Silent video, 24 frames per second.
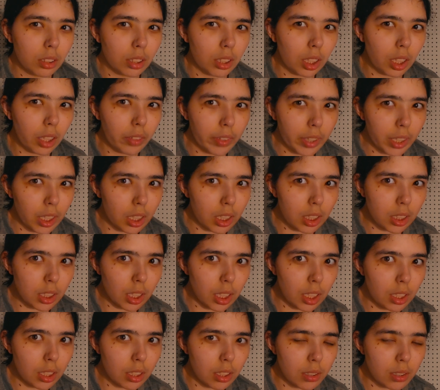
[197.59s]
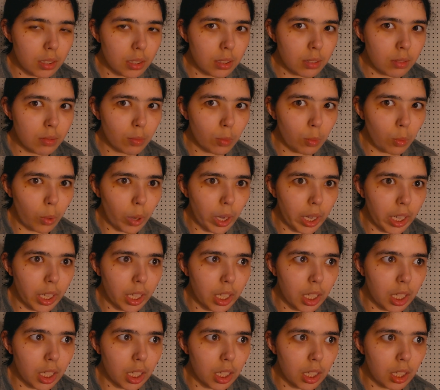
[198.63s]
the living in a sense,
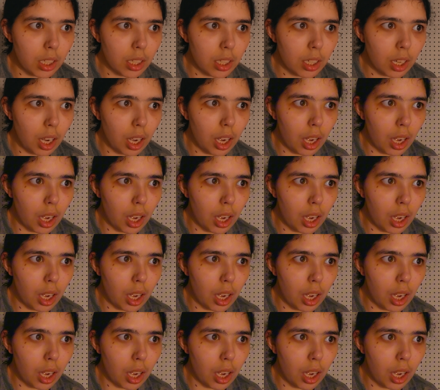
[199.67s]
where